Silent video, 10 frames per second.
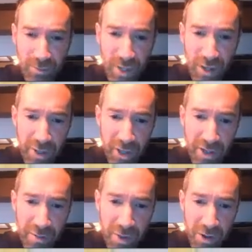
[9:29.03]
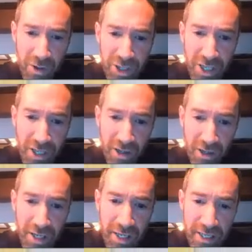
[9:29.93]
period of the motion here
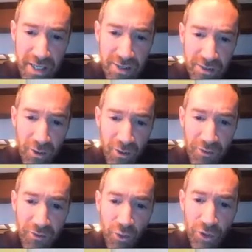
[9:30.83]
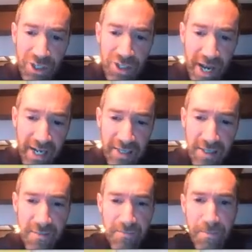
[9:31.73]
is 4
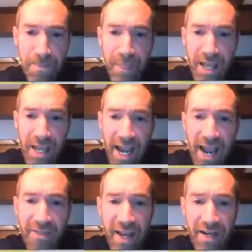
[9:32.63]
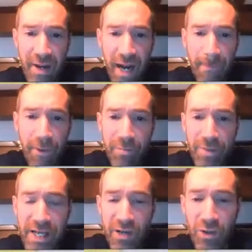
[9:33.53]
seconds. And then part
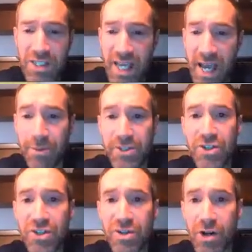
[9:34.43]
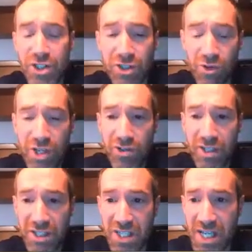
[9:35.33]
B, what's the amplitude of the motion? Well, you
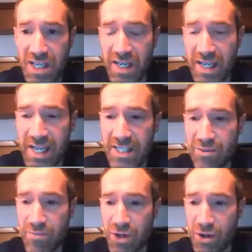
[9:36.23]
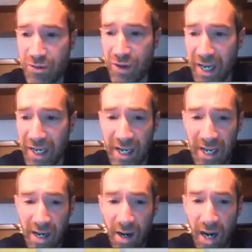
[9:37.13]
can see that it's moving
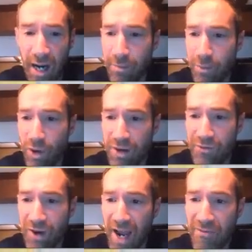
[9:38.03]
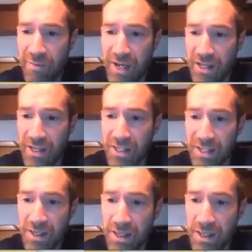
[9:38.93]
0.5 meters